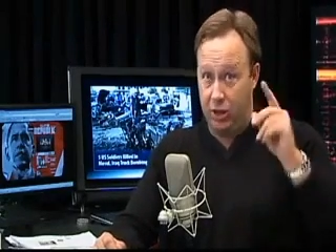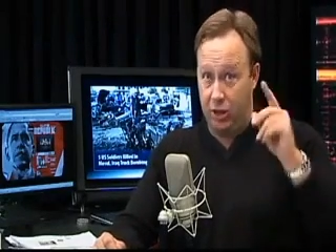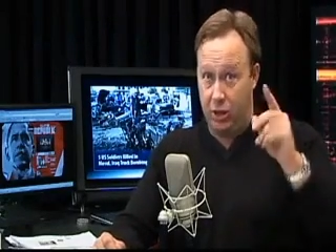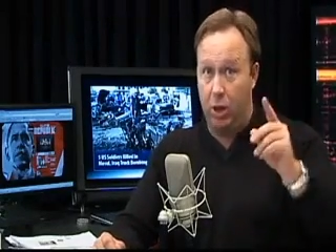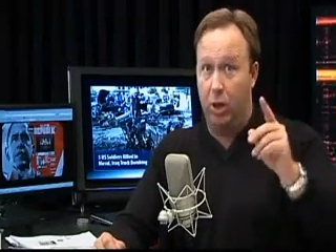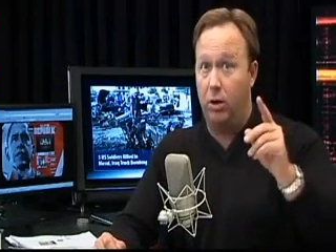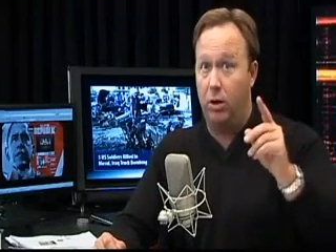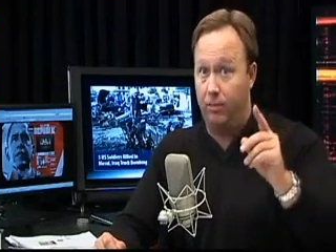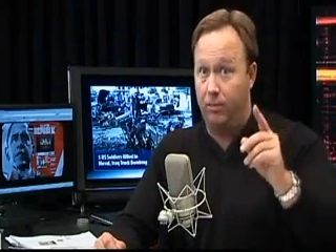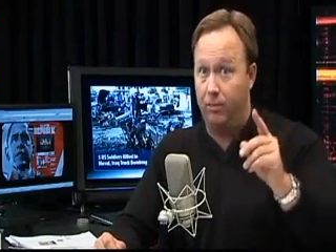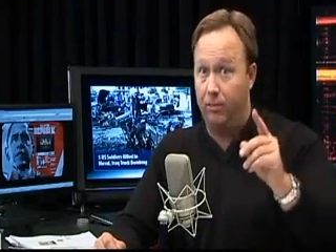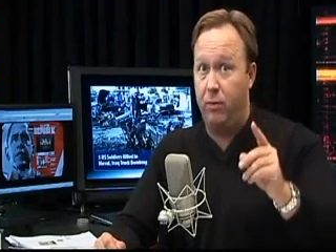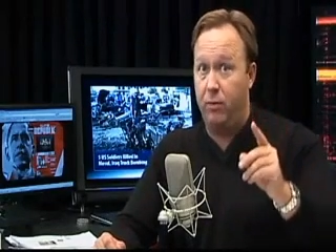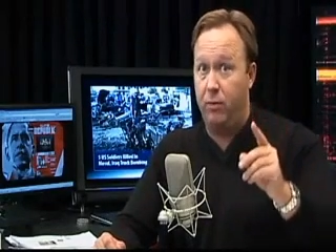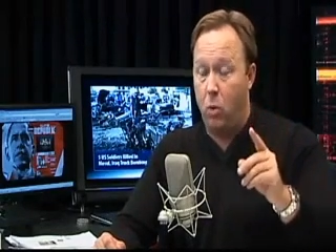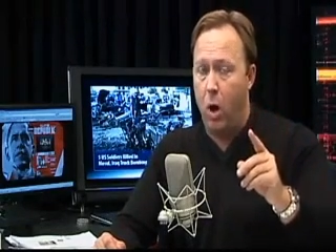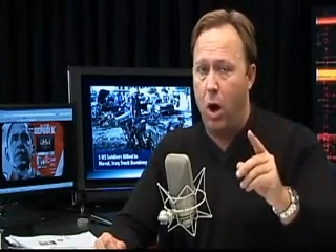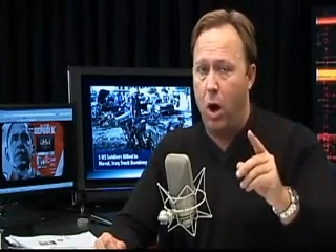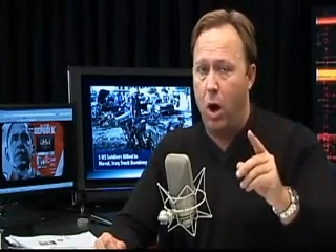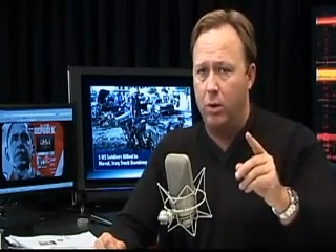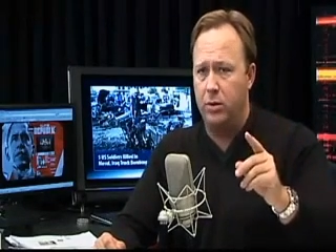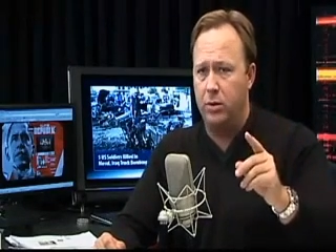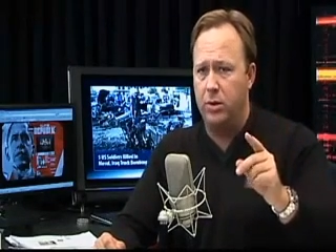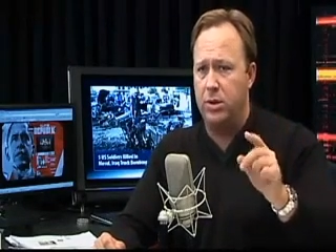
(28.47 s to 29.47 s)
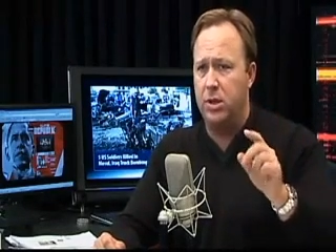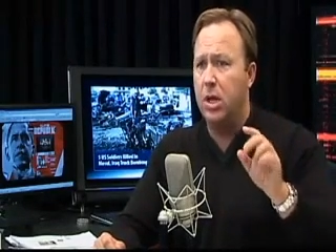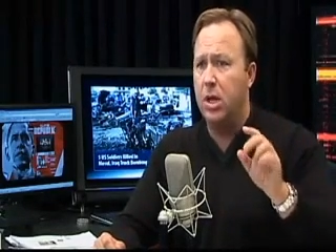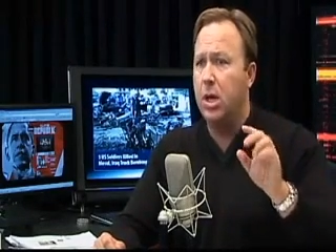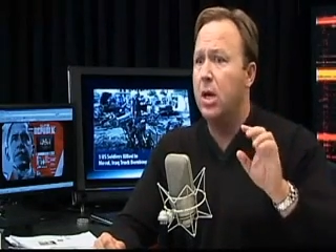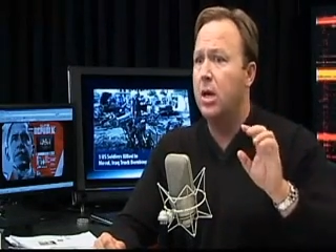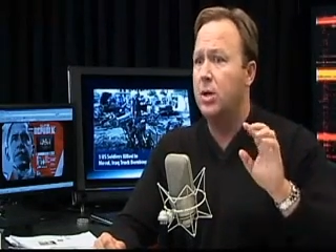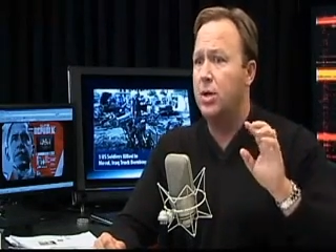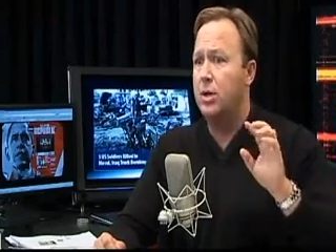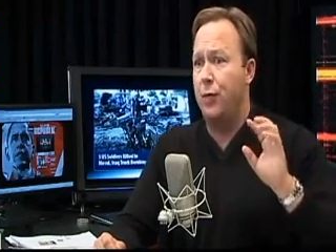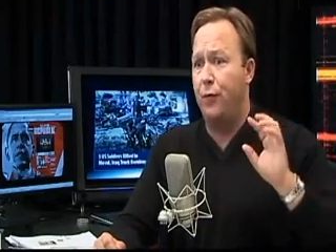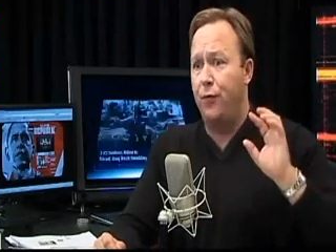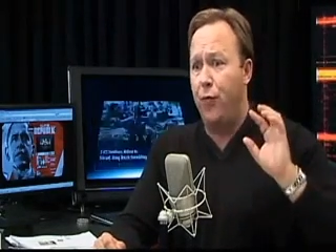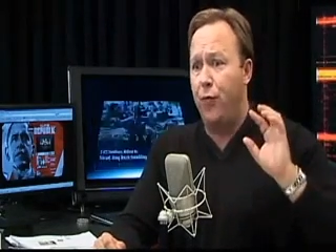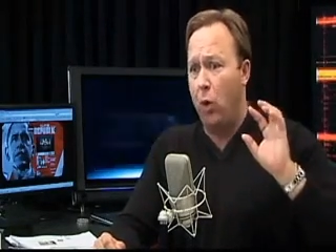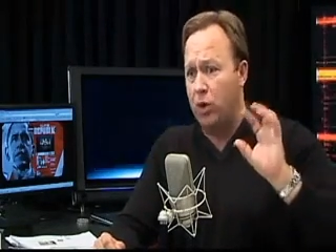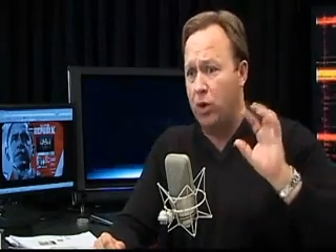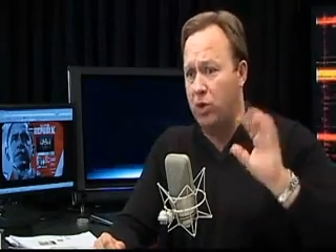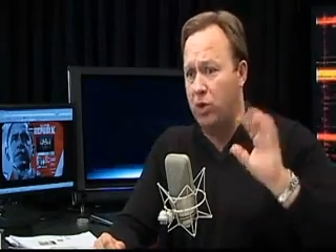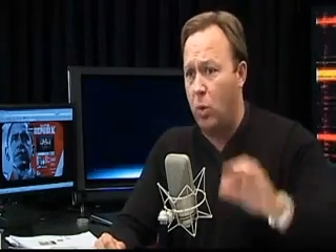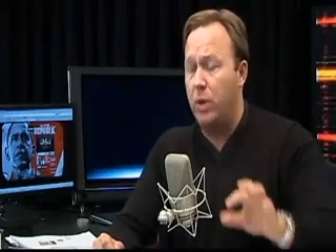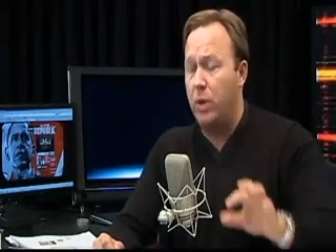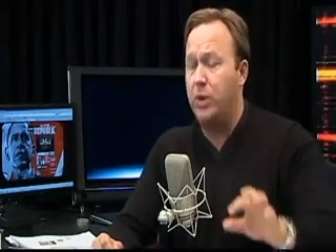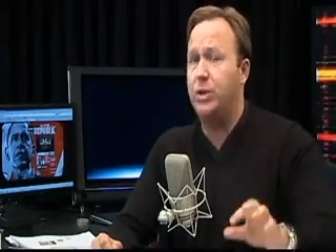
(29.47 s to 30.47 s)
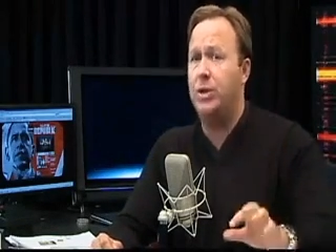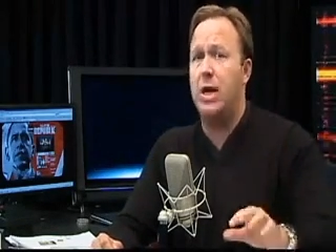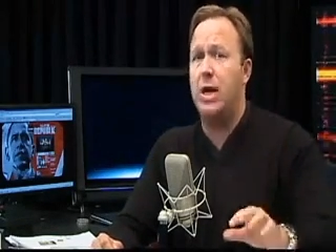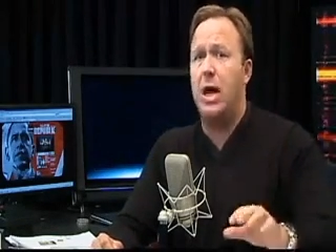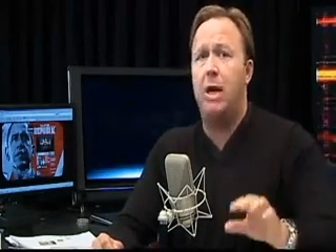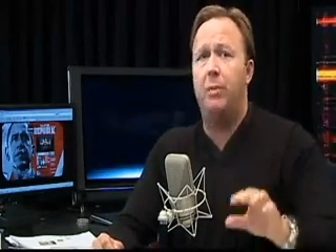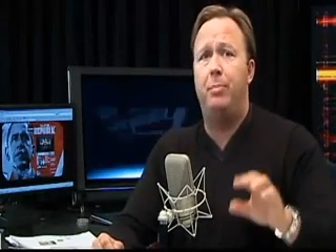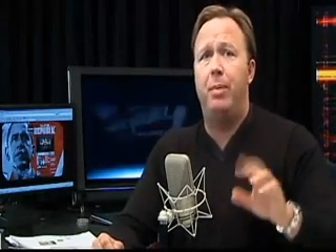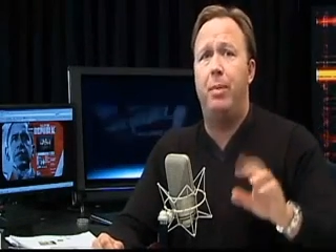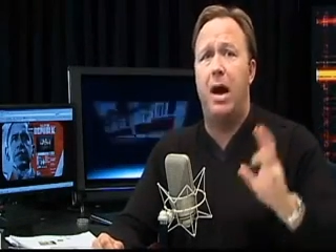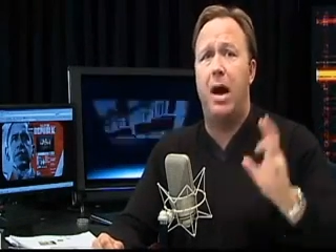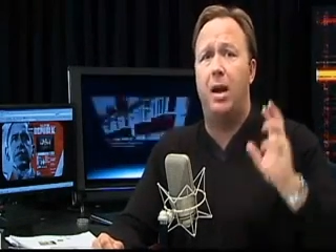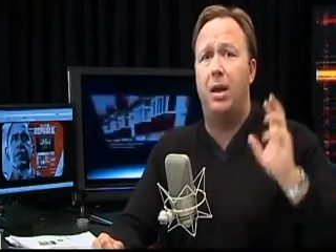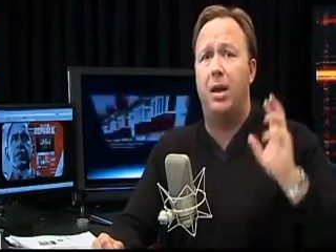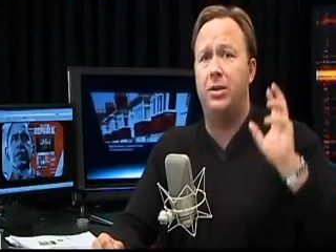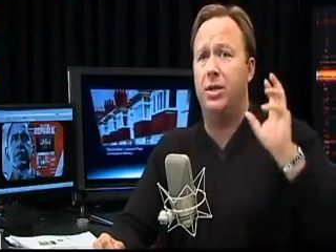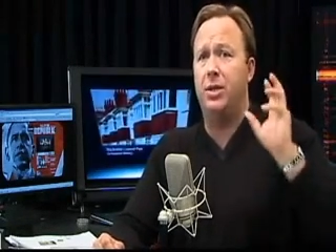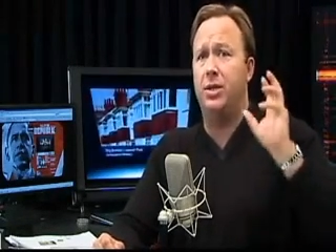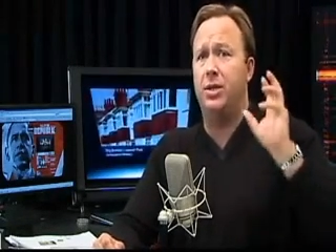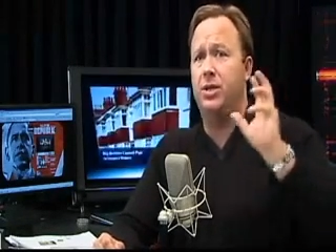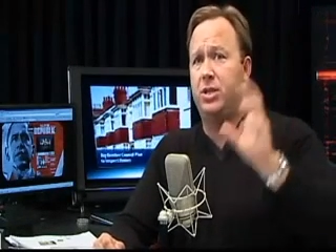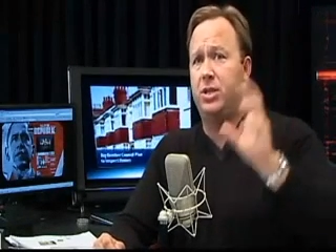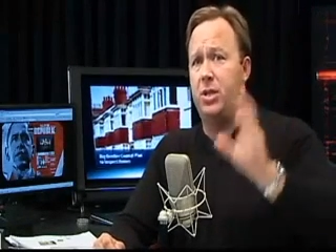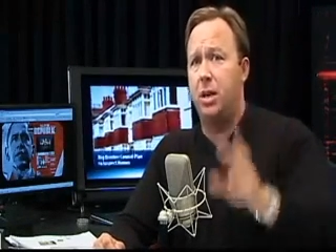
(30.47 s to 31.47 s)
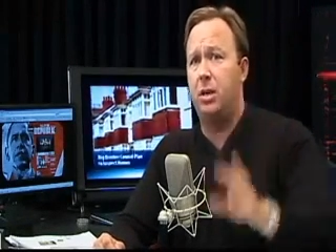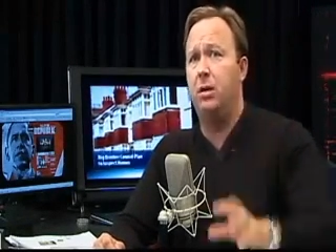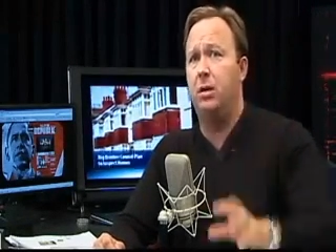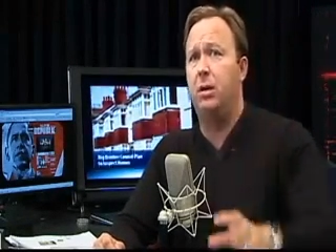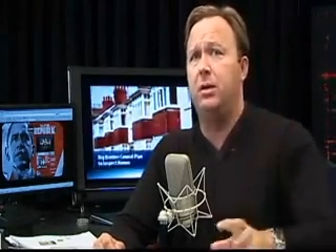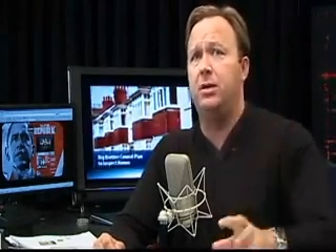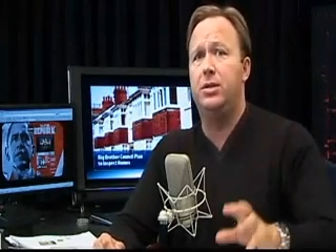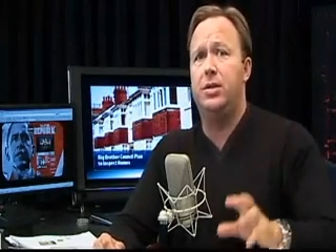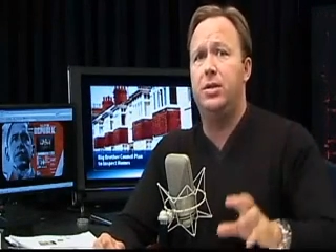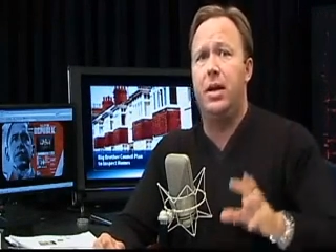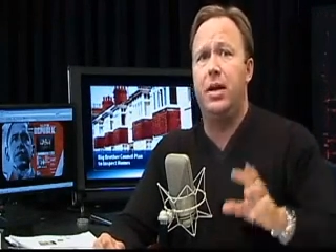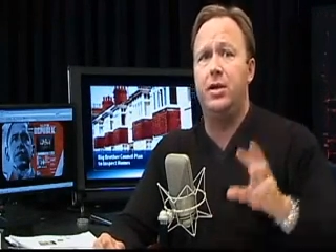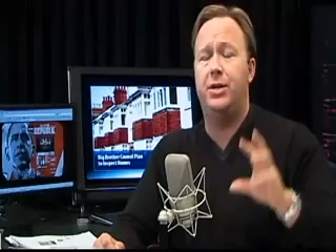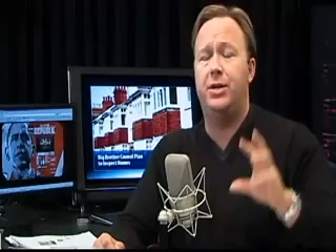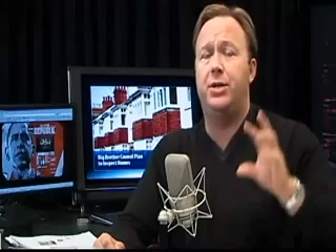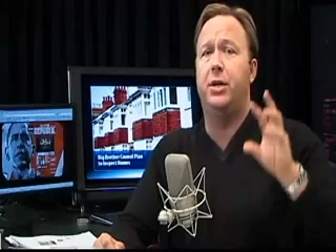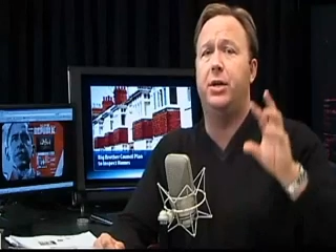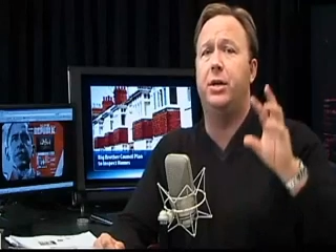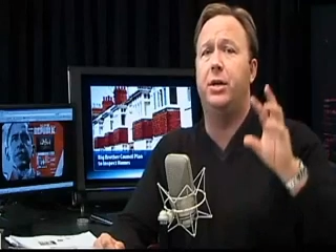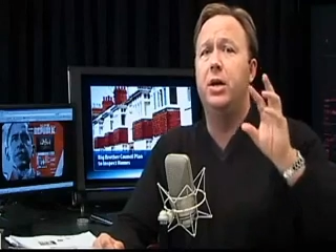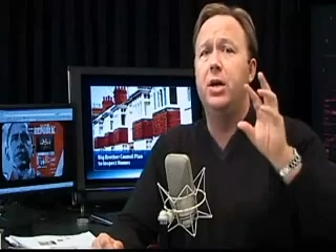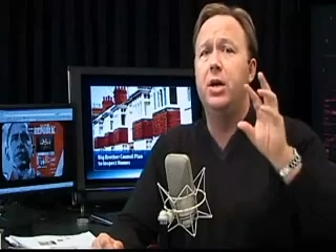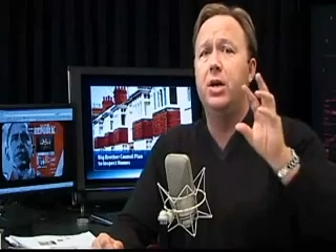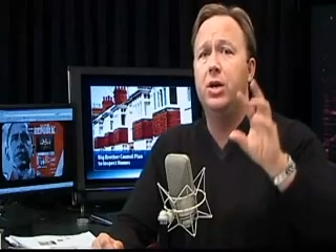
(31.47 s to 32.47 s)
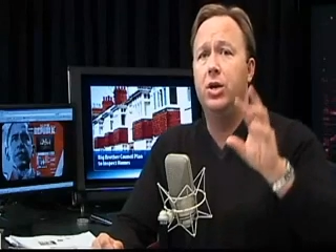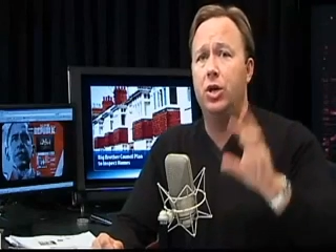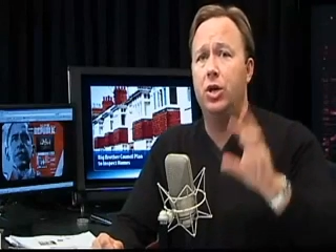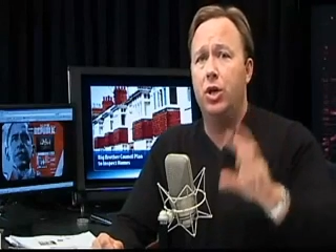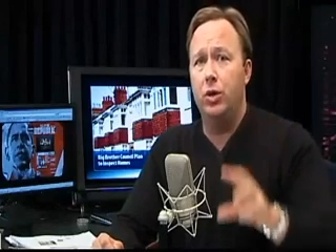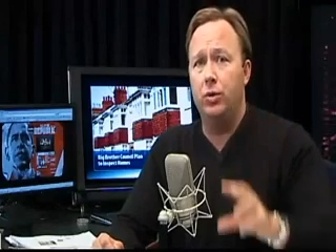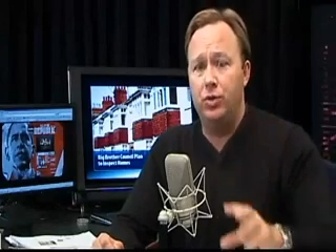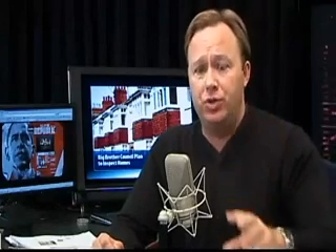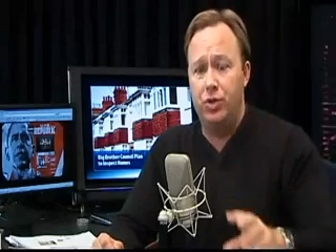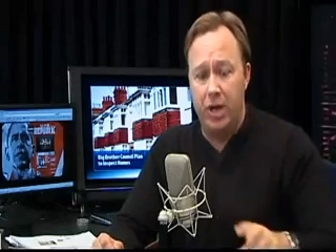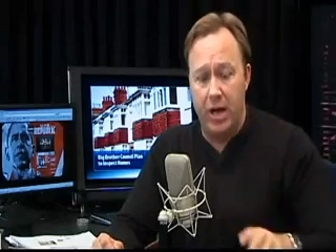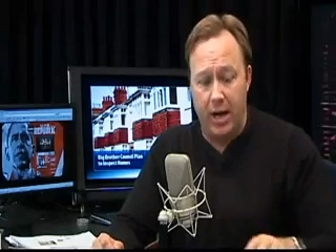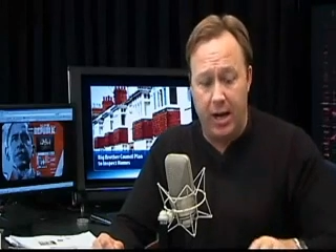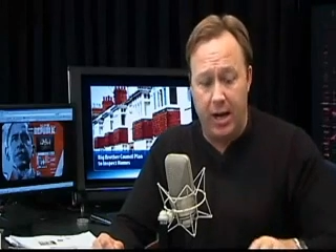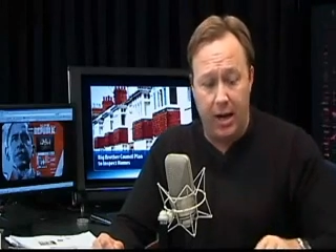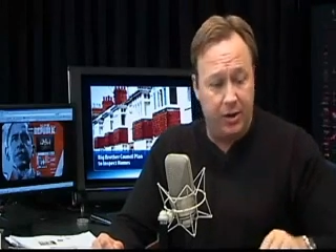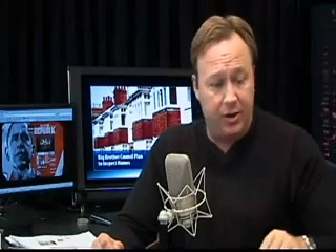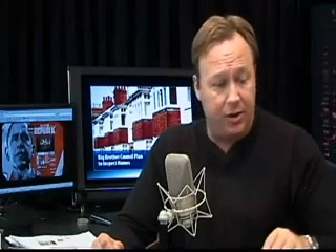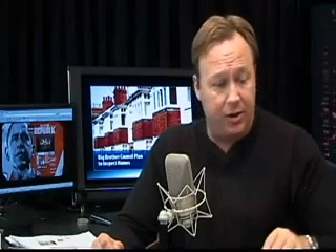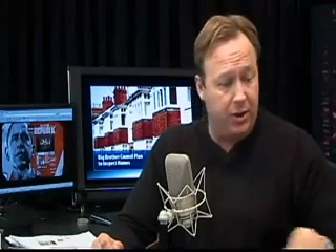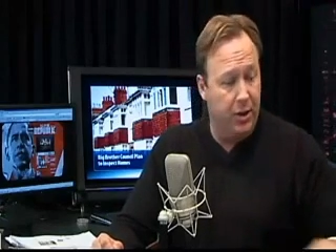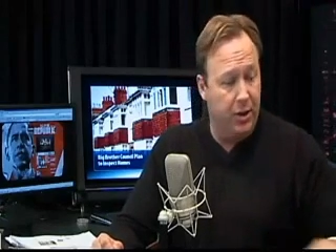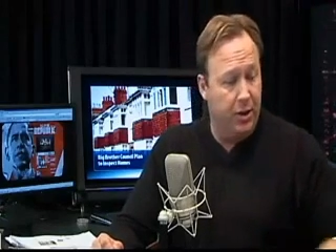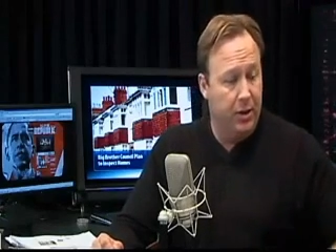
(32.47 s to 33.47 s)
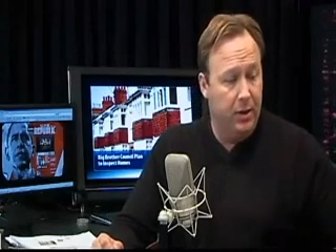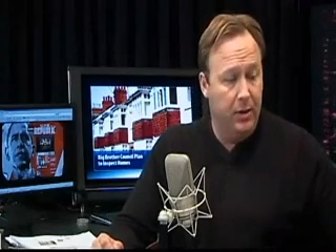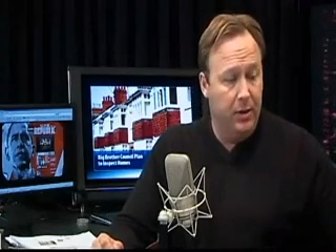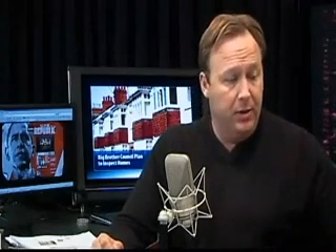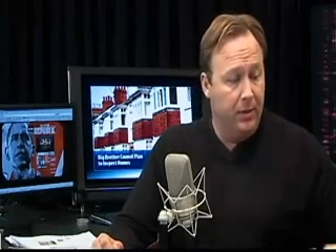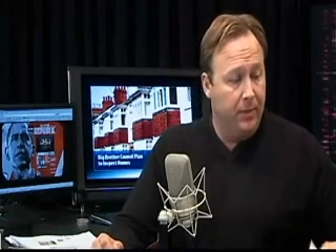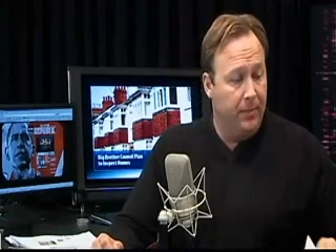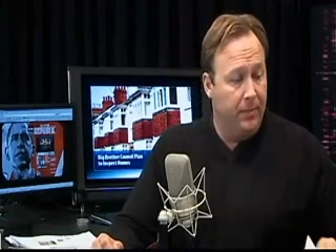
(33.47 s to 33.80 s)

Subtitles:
That's their quotes, to force one-child policy, sterilization, eugenics,